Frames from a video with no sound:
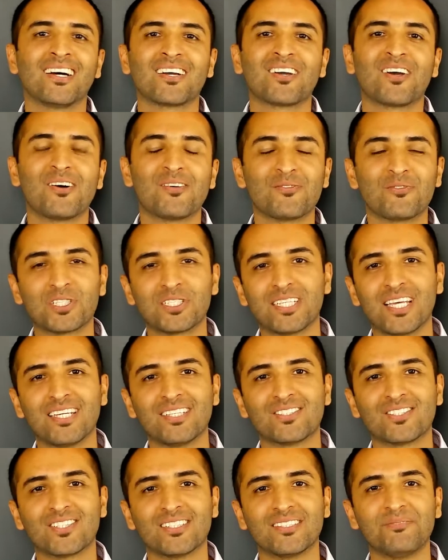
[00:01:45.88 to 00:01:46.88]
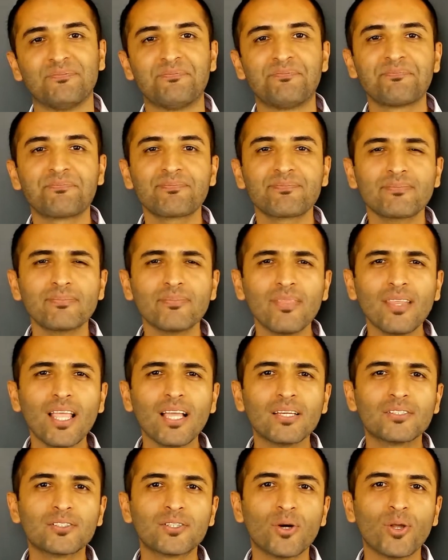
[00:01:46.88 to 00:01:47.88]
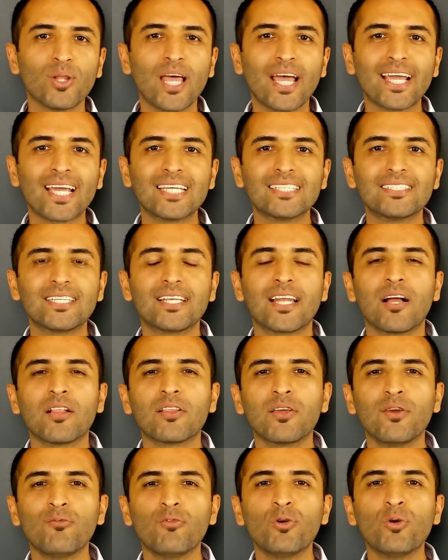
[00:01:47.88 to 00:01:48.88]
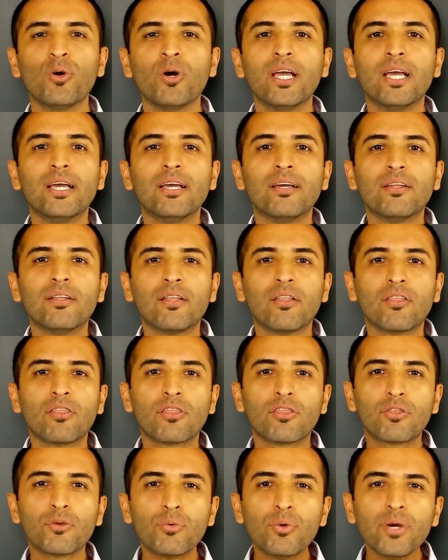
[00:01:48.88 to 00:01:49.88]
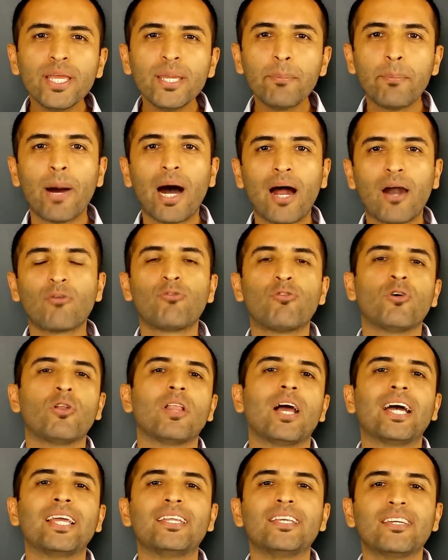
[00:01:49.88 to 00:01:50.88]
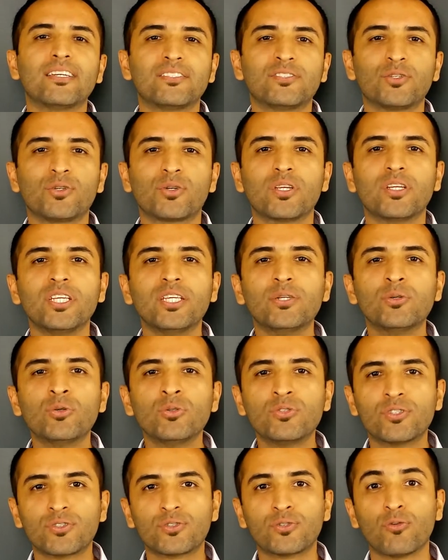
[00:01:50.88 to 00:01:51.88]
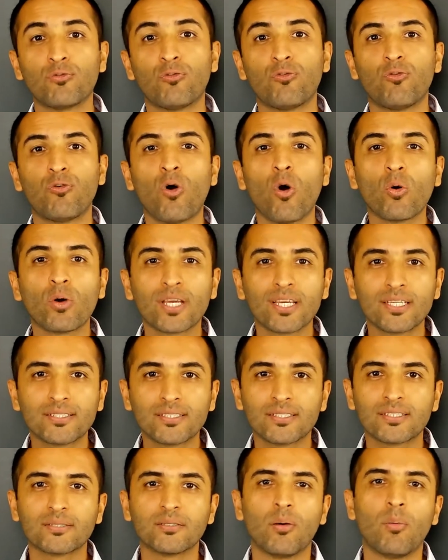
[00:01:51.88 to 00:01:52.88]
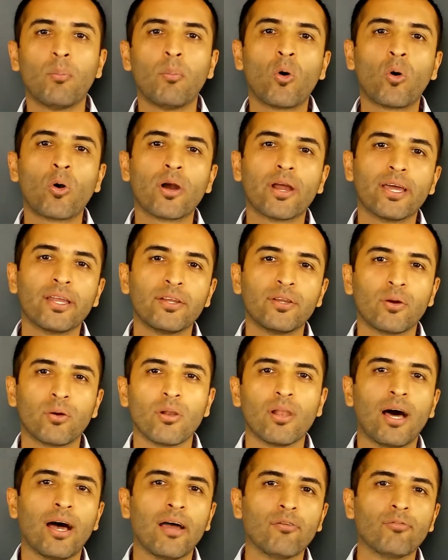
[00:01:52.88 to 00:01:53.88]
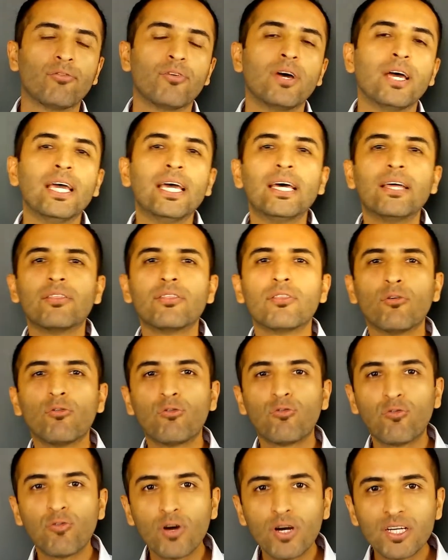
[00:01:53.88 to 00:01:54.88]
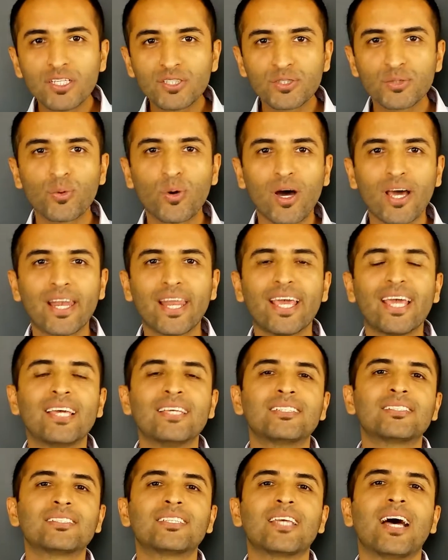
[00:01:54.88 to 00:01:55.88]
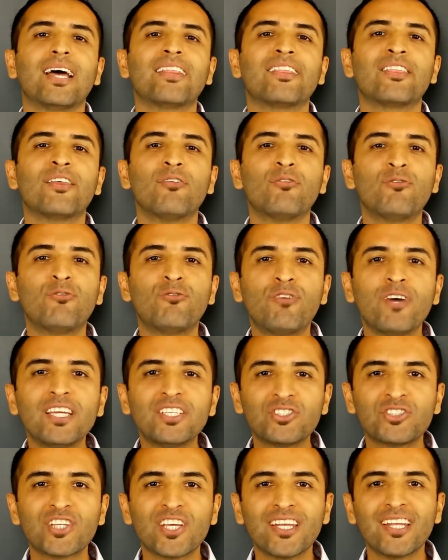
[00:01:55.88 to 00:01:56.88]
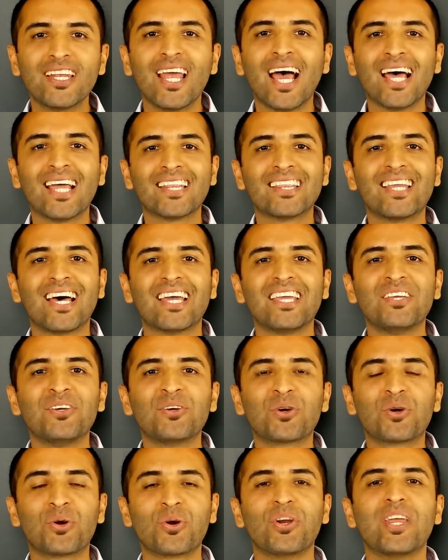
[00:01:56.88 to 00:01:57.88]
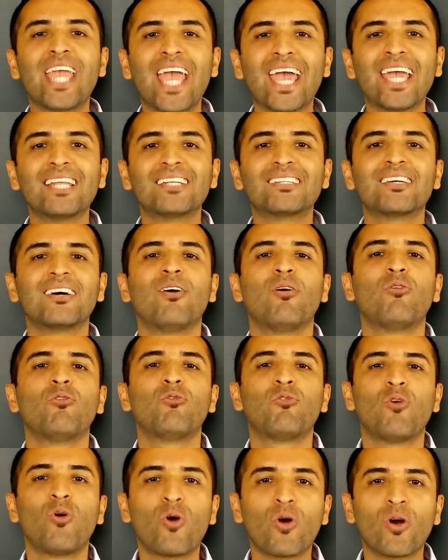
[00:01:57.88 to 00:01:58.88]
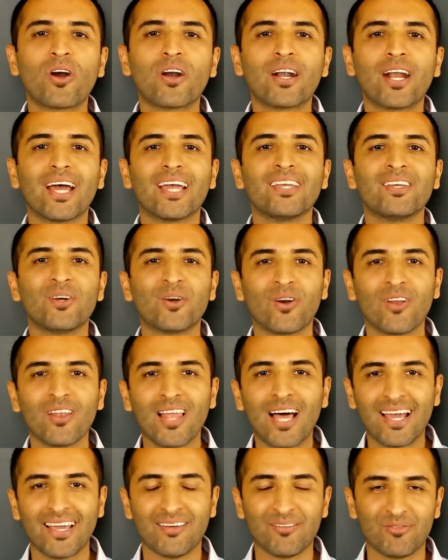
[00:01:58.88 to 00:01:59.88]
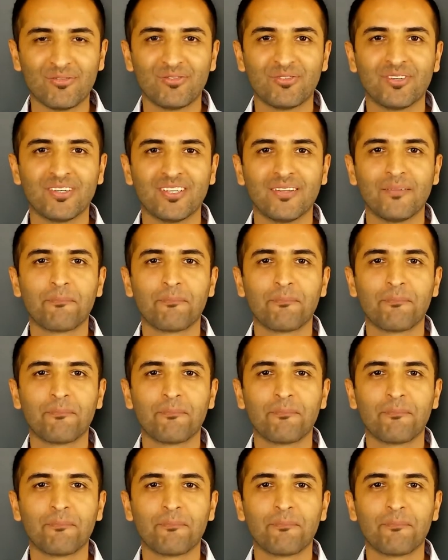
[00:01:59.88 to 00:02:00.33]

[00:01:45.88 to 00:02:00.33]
conversation? So like I said, I'll give you 3 powerful ideas you can use to focus more in your life. The first one is the vision that you create for your life.